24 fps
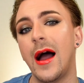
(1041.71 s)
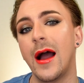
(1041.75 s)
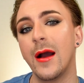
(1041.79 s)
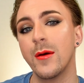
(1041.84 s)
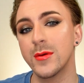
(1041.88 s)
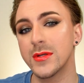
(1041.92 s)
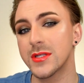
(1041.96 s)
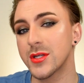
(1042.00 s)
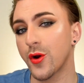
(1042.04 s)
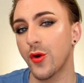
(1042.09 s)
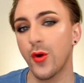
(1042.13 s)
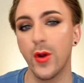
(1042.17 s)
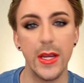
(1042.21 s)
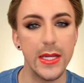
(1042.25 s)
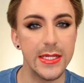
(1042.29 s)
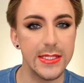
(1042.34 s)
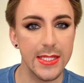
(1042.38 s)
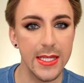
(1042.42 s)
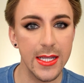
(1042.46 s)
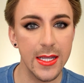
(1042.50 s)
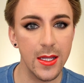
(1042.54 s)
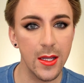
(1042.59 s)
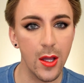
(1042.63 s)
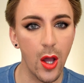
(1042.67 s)
I was
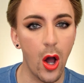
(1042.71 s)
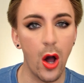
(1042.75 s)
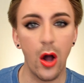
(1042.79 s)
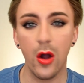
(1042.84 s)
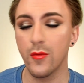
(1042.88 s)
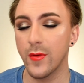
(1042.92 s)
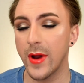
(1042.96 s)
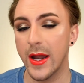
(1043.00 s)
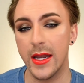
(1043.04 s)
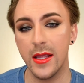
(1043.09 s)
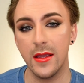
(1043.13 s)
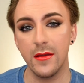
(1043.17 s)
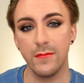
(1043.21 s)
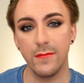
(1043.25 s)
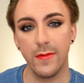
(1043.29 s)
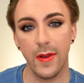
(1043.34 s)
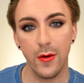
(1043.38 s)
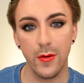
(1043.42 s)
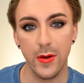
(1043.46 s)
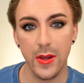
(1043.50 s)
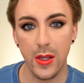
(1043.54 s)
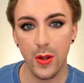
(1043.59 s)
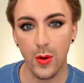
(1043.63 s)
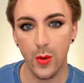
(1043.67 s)
creasing already
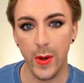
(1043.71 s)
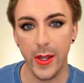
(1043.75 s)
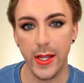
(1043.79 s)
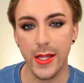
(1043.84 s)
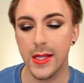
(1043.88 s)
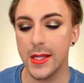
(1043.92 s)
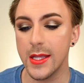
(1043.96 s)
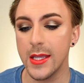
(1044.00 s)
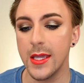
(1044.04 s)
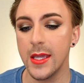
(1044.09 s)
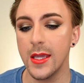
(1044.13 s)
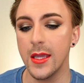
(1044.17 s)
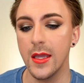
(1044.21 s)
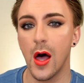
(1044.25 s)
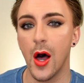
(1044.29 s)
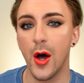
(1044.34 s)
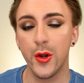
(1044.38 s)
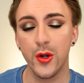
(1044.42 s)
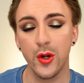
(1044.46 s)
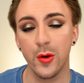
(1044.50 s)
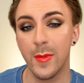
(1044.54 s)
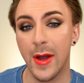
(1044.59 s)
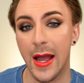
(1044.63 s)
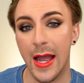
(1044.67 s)
very quickly
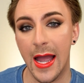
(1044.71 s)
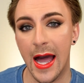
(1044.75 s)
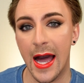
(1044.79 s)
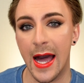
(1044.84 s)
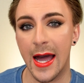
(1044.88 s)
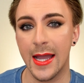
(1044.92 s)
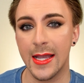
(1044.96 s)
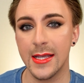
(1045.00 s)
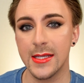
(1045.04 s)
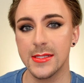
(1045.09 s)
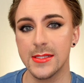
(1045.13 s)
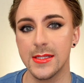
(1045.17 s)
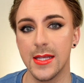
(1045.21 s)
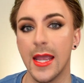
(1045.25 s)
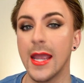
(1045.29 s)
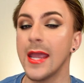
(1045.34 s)
under my eyes,